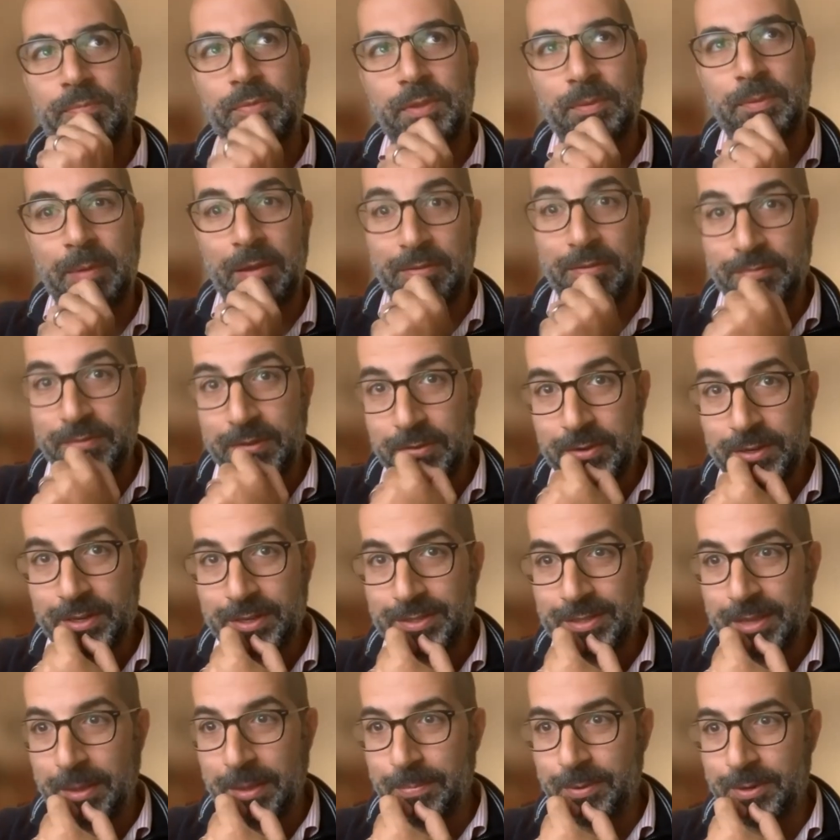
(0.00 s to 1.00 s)
My favorite
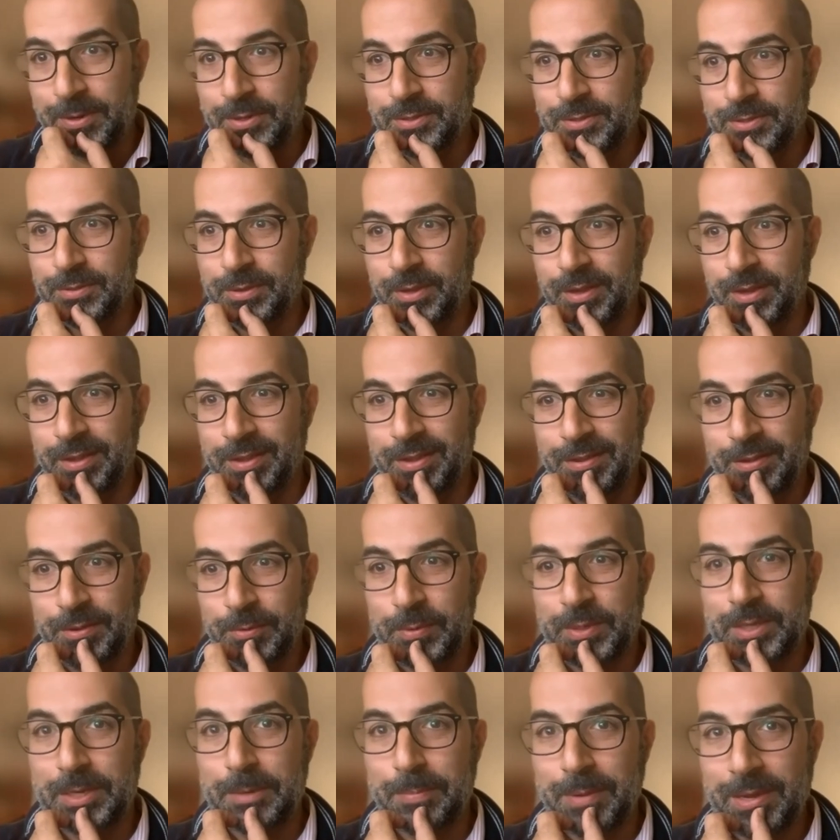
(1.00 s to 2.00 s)
example is
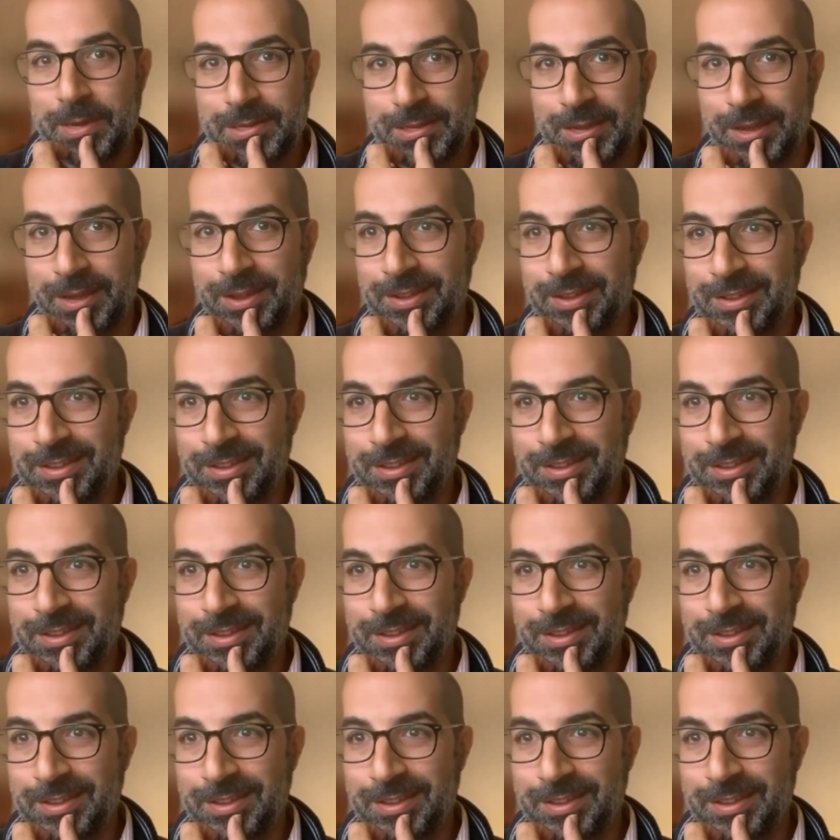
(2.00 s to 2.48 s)
Wikipedia.